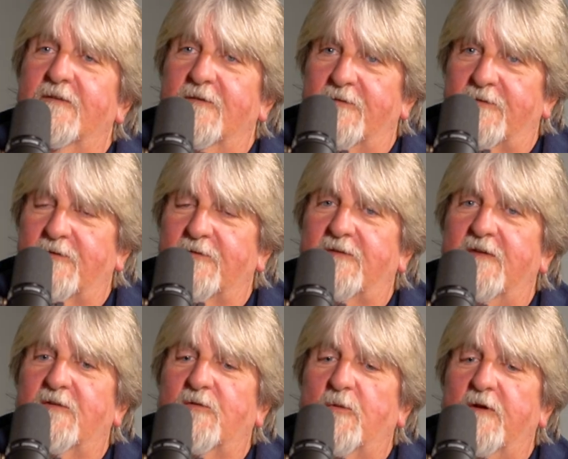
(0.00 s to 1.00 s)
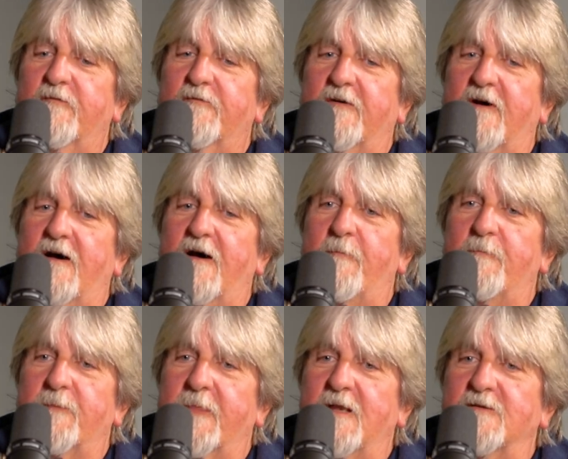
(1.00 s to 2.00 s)
So since we've,
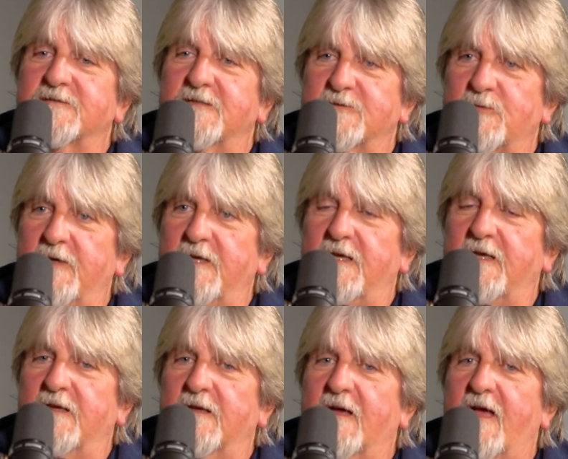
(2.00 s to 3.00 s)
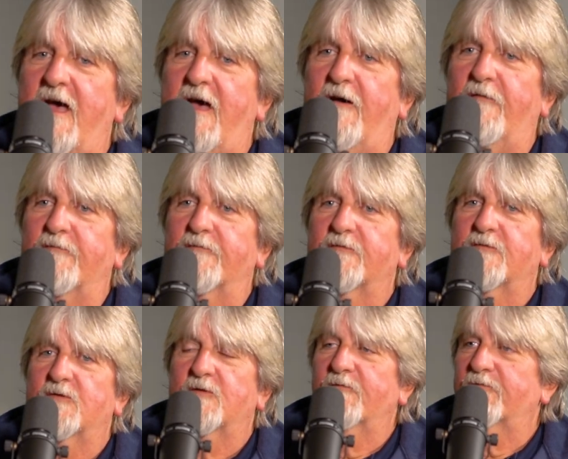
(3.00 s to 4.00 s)
since we have
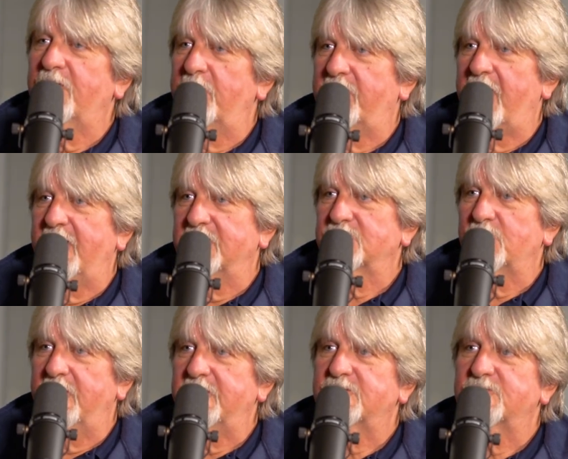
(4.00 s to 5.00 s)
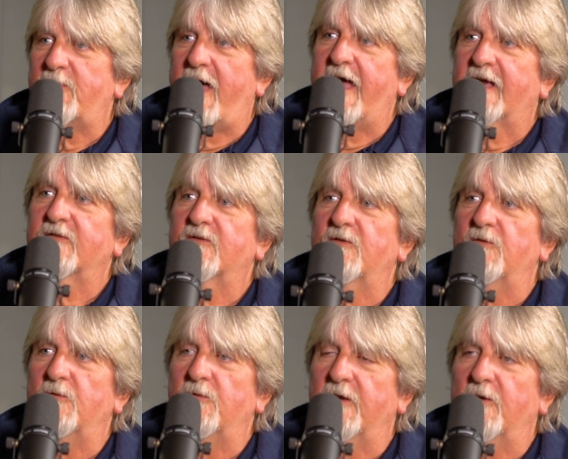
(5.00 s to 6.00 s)
flipped that switch back
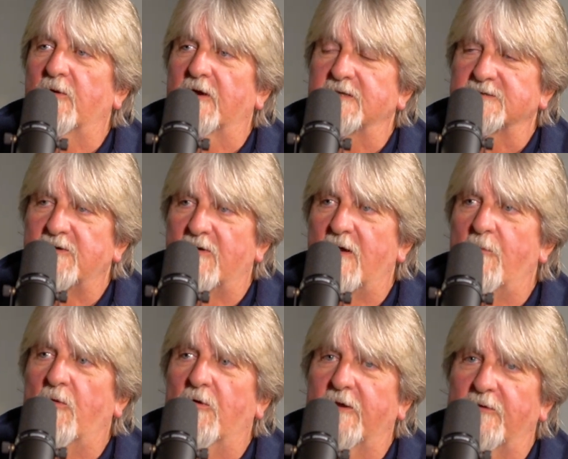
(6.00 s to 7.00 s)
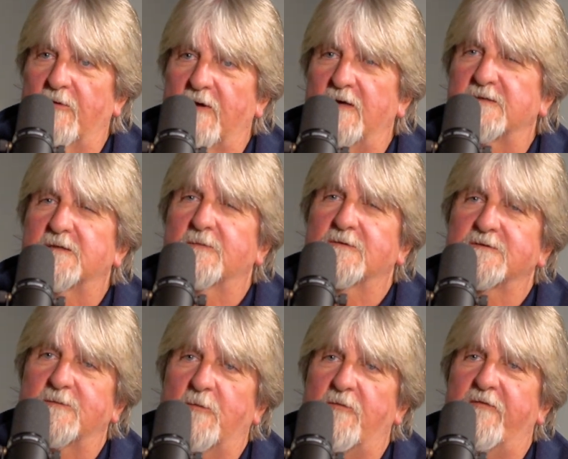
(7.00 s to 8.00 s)
to, we're going to start onboarding new customers,
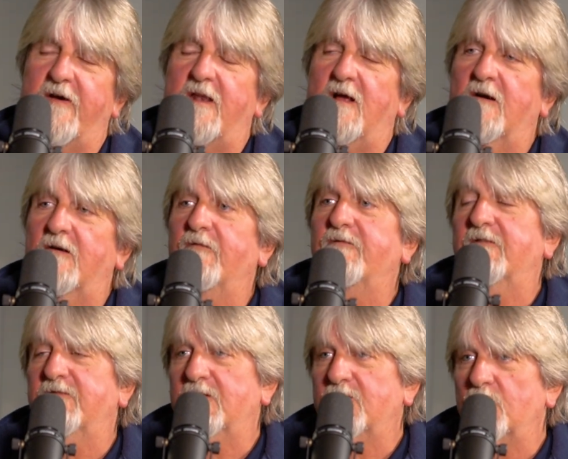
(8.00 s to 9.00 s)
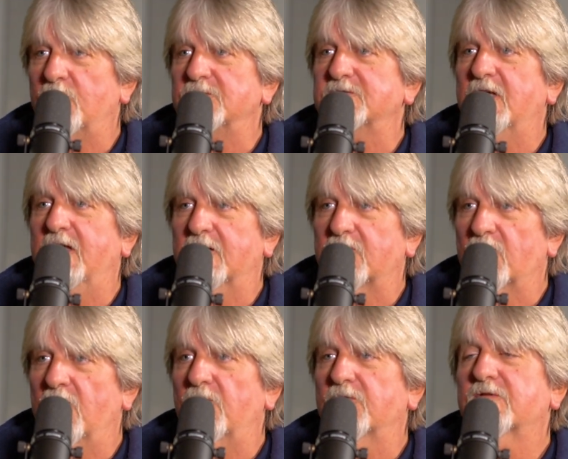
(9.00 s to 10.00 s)
and we've had 152%
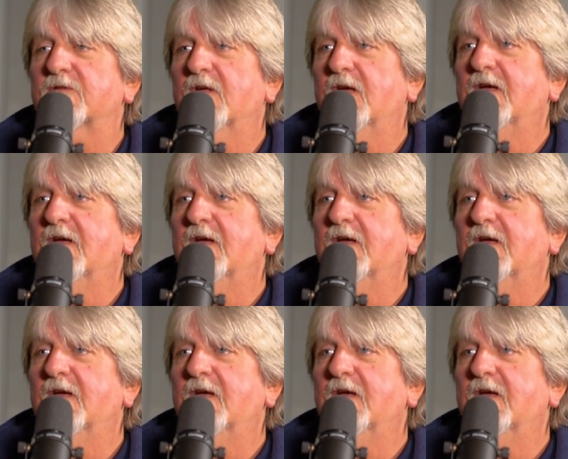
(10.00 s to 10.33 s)
growth.